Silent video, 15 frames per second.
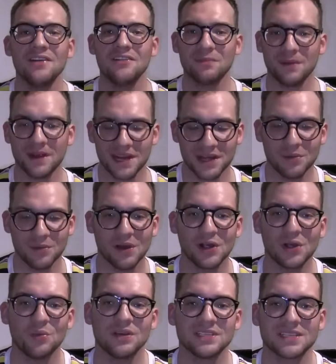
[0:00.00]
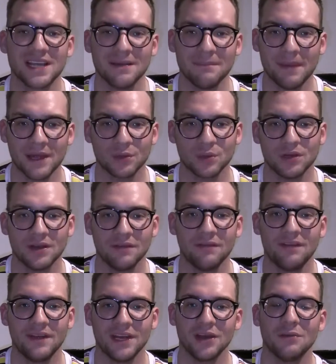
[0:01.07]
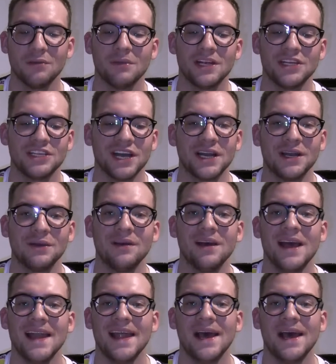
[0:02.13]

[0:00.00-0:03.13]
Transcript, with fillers: everybody and welcome once again back to another video on my channel.